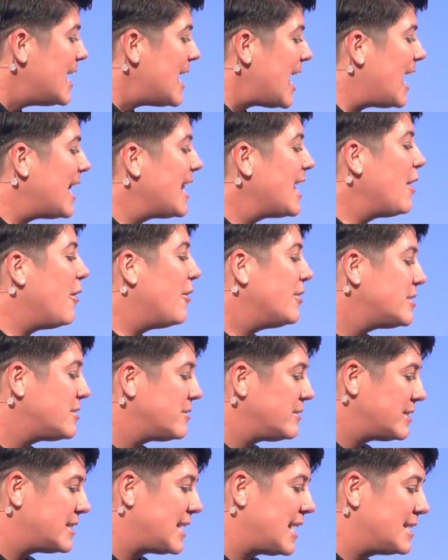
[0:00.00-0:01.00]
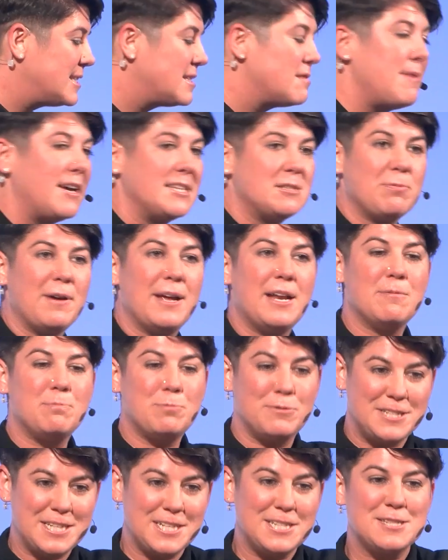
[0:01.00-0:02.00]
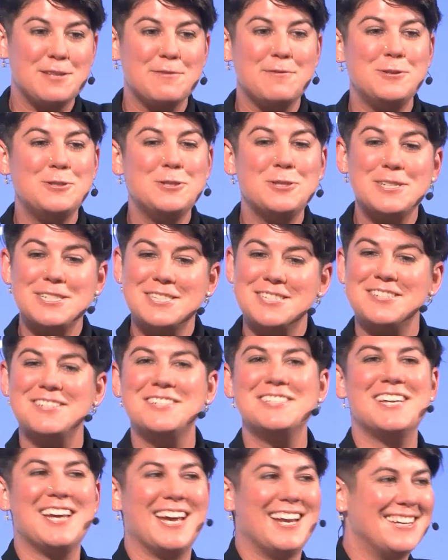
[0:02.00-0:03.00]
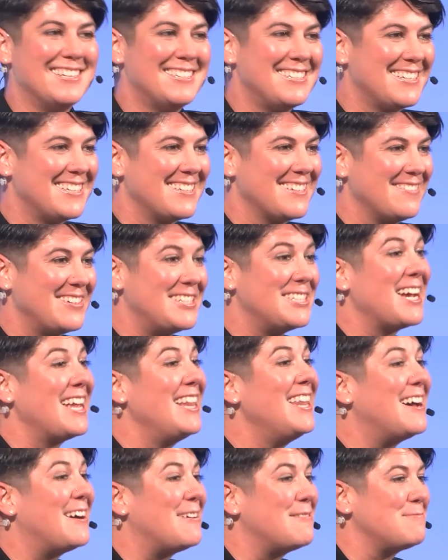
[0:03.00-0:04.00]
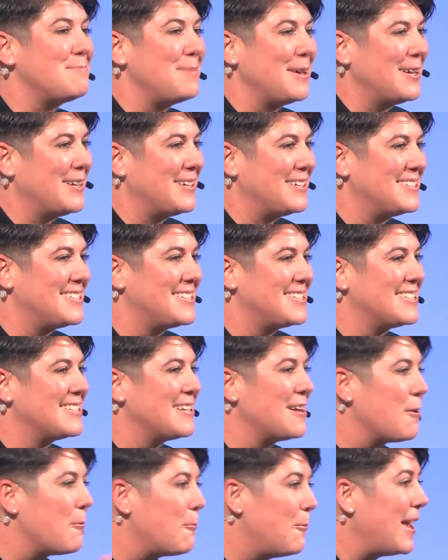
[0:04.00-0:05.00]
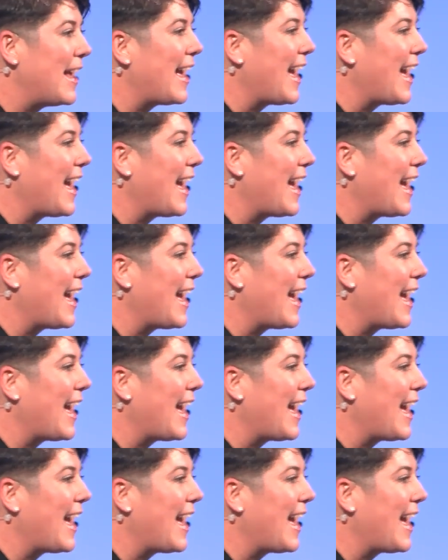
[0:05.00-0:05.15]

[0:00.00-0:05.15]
And he also says the best way to predict the future is to design it, which I love because we